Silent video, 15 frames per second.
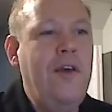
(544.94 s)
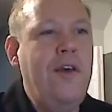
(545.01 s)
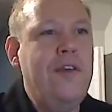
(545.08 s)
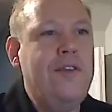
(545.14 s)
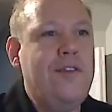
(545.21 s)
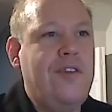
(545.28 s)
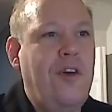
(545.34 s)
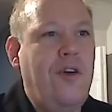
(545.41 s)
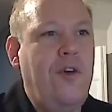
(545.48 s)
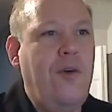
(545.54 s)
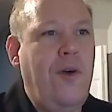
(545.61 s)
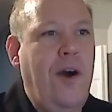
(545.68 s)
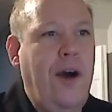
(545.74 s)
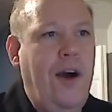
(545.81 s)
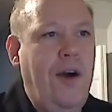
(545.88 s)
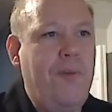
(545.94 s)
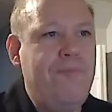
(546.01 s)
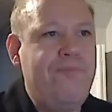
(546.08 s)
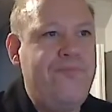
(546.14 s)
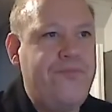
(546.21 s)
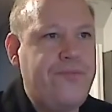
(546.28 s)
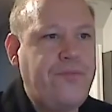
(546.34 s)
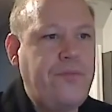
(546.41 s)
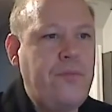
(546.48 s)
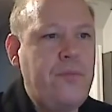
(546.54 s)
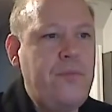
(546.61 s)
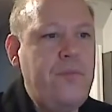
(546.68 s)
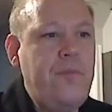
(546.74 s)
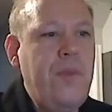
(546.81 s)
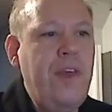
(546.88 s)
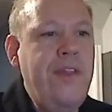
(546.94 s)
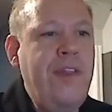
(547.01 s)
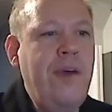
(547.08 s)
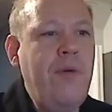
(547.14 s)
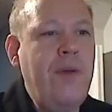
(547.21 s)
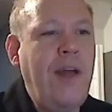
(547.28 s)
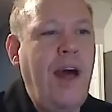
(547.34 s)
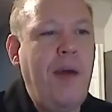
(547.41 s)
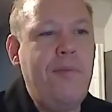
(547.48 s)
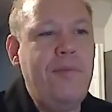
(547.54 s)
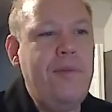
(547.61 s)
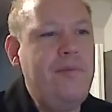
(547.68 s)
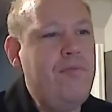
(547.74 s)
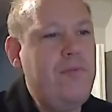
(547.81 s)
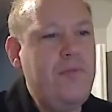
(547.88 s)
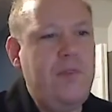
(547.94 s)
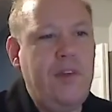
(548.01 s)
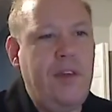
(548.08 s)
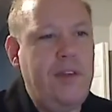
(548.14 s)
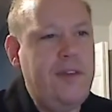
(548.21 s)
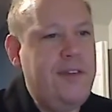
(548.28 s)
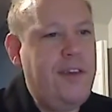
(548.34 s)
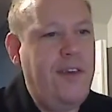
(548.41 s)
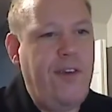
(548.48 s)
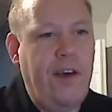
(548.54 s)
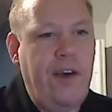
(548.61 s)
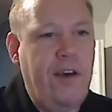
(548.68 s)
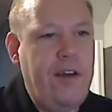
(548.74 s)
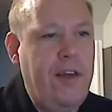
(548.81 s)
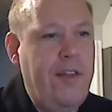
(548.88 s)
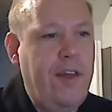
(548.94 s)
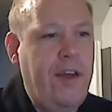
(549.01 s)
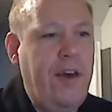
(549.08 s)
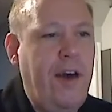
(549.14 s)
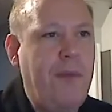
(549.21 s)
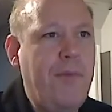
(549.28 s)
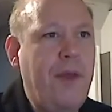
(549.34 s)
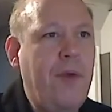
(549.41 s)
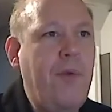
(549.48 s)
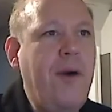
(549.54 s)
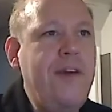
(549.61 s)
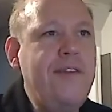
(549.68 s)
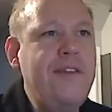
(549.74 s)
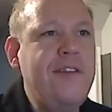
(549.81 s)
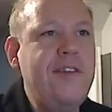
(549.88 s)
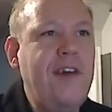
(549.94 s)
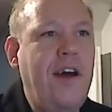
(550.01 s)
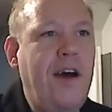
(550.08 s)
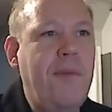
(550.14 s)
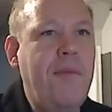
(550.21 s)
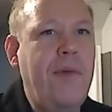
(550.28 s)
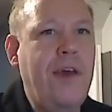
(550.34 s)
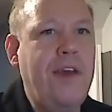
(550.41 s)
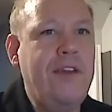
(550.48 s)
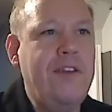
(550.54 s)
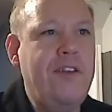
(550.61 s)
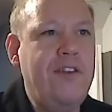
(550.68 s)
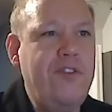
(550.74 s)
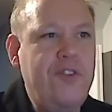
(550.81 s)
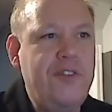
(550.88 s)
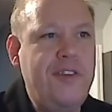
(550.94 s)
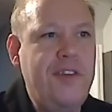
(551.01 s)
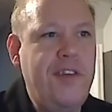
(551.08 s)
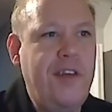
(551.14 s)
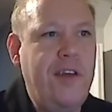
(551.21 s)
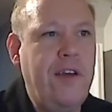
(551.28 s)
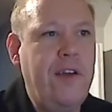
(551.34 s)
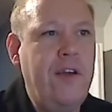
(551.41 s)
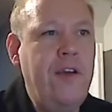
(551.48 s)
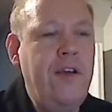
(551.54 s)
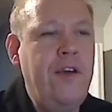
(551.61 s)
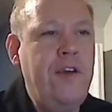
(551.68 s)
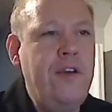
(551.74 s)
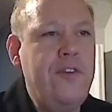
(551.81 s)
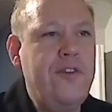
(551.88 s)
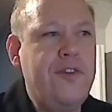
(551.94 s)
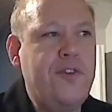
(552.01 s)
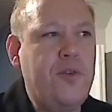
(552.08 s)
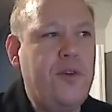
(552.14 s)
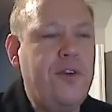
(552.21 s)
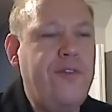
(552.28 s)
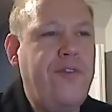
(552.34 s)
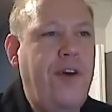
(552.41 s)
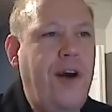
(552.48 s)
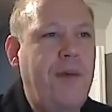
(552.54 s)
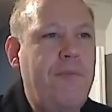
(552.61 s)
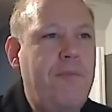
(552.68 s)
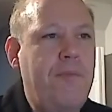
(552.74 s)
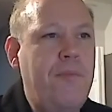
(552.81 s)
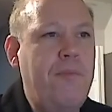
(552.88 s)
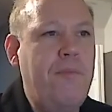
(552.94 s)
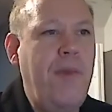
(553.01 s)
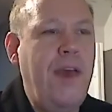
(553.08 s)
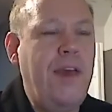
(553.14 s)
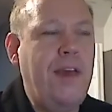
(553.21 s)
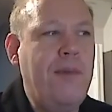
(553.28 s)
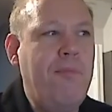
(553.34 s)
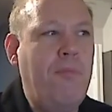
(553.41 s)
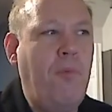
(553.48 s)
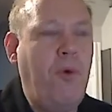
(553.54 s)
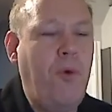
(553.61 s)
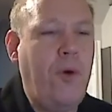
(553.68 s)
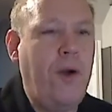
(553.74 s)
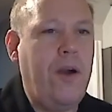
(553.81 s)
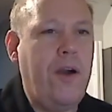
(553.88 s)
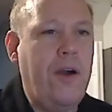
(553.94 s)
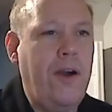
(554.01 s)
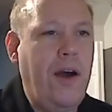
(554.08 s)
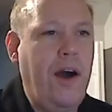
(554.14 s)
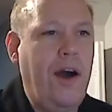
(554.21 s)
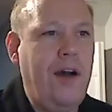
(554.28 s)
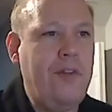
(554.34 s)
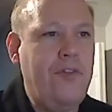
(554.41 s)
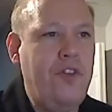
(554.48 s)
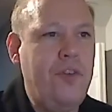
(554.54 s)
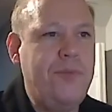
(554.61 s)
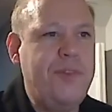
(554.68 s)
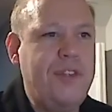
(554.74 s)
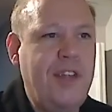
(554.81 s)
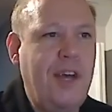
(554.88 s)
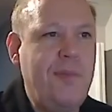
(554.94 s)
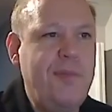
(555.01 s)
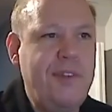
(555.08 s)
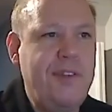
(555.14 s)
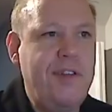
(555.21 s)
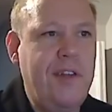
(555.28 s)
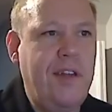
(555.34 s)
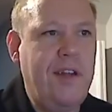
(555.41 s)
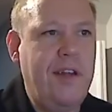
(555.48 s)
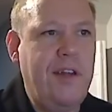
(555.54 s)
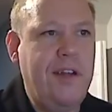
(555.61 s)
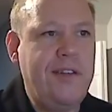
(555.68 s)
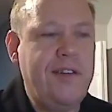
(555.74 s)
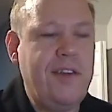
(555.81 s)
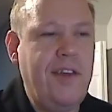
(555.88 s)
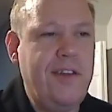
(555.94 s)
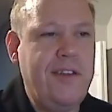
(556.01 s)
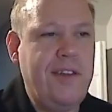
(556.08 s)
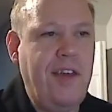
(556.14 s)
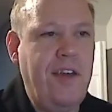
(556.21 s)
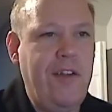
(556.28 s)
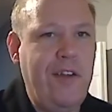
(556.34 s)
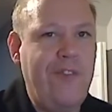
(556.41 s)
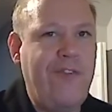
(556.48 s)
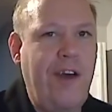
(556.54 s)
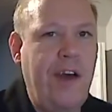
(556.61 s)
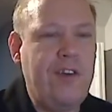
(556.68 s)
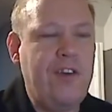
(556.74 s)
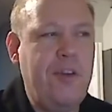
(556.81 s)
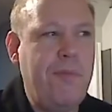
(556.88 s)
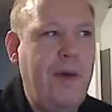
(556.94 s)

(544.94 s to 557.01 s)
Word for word: So um, then what happened, let's see if I got anything. Um, there was um, a contingency here to sort of um, make more uh, loop steps and a, a, scaling factor.